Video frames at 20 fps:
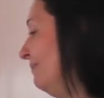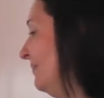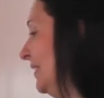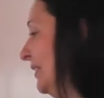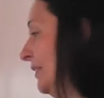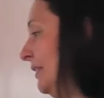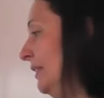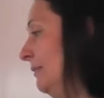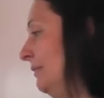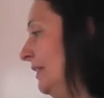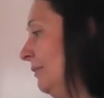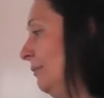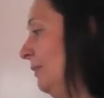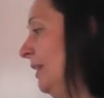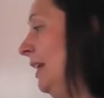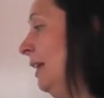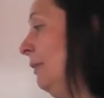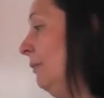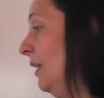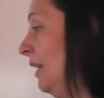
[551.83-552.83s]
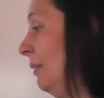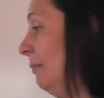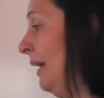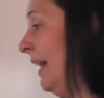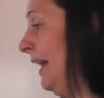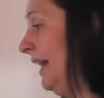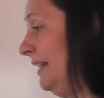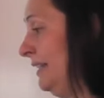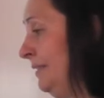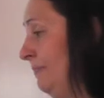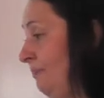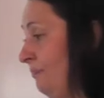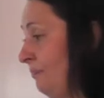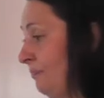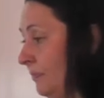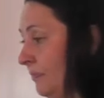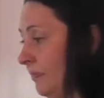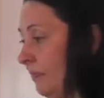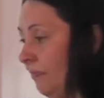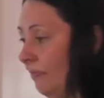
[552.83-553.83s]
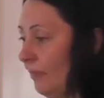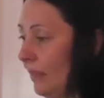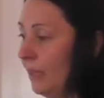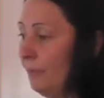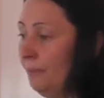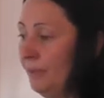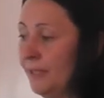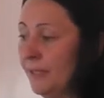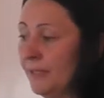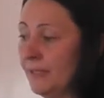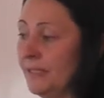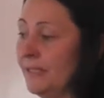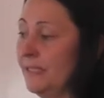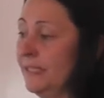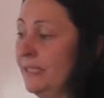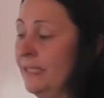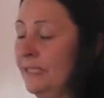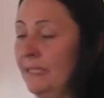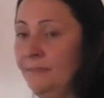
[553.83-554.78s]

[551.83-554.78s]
So it went really, really bad because